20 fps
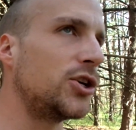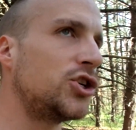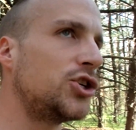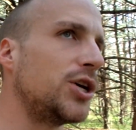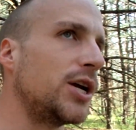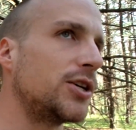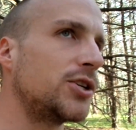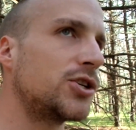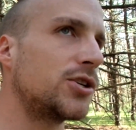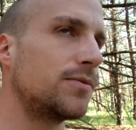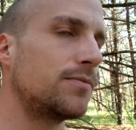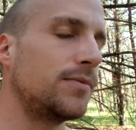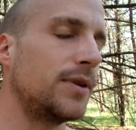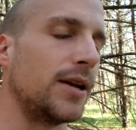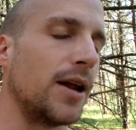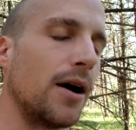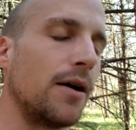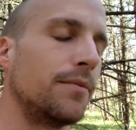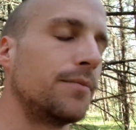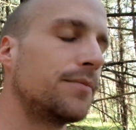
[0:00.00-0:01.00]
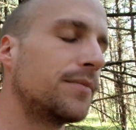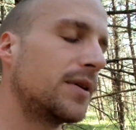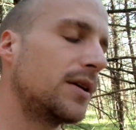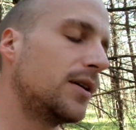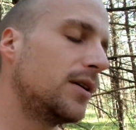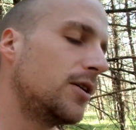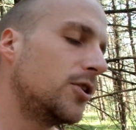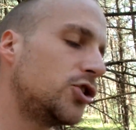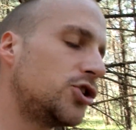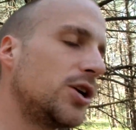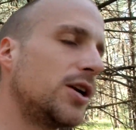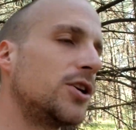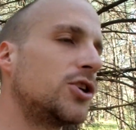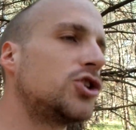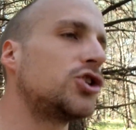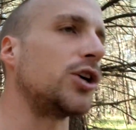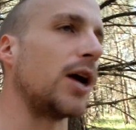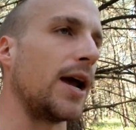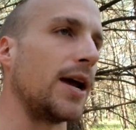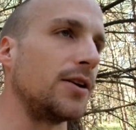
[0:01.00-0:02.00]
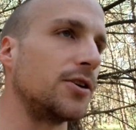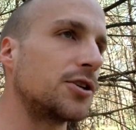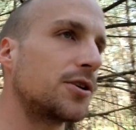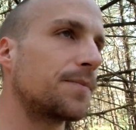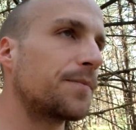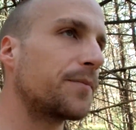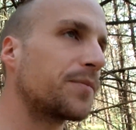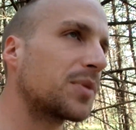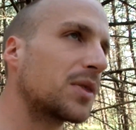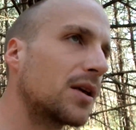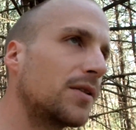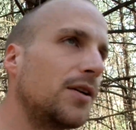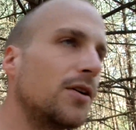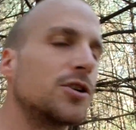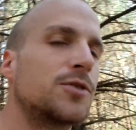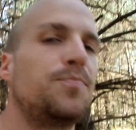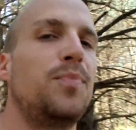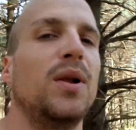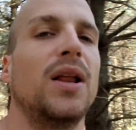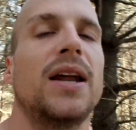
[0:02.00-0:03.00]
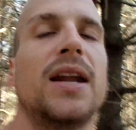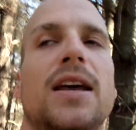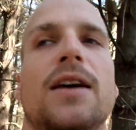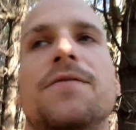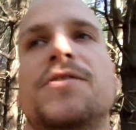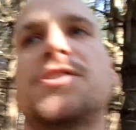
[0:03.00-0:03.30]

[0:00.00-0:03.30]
shit has changed. There's plenty of